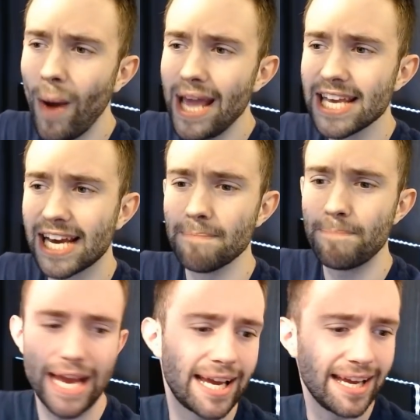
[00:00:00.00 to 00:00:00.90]
no way you can
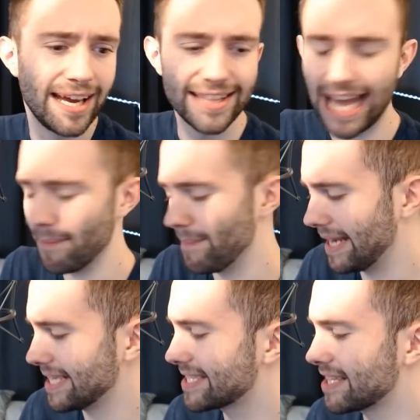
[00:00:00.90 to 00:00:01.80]
pick that
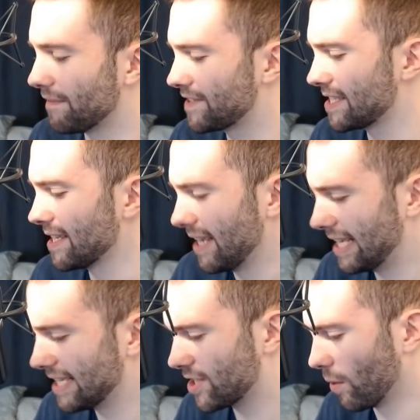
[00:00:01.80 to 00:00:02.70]
many stuffs
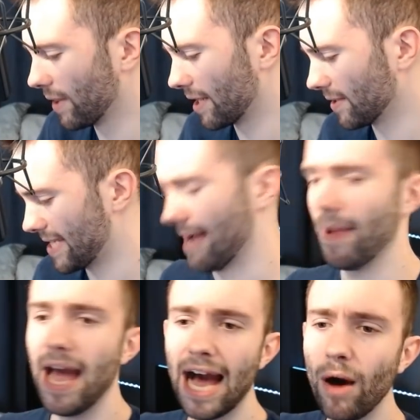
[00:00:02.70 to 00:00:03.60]
in so little time.
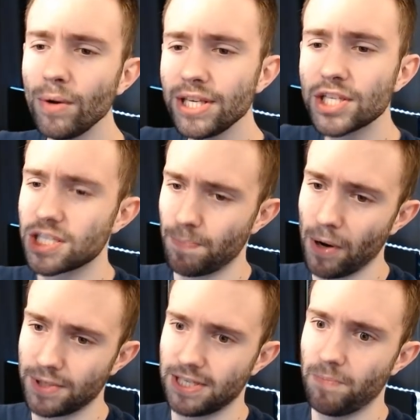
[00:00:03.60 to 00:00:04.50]
How are you
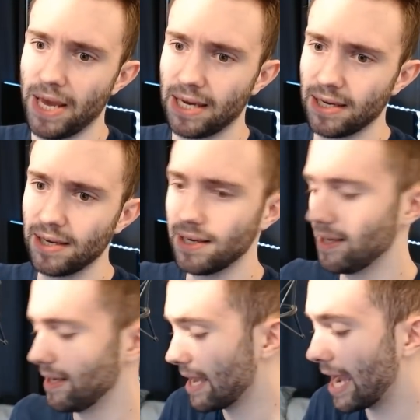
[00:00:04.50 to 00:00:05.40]
supposed to pick?
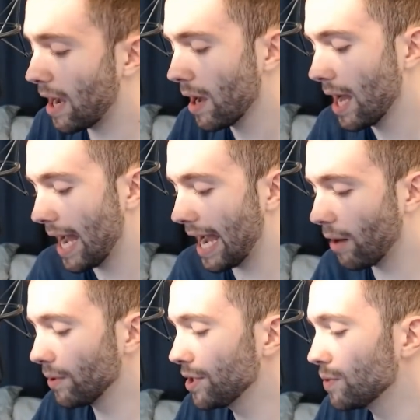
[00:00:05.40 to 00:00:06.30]

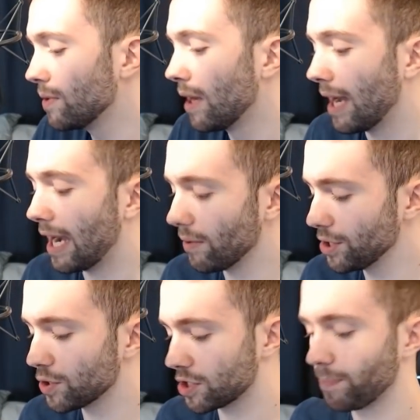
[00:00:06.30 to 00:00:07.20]
How are
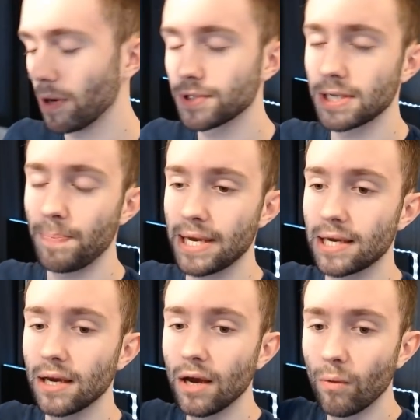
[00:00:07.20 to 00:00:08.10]
you supposed to
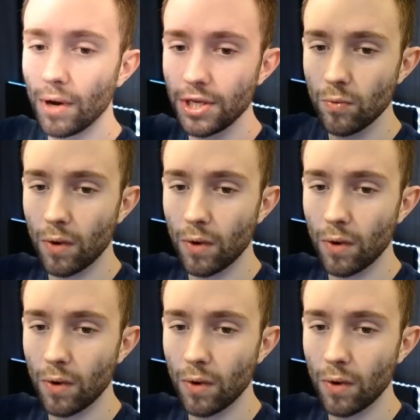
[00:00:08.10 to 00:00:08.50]
pick what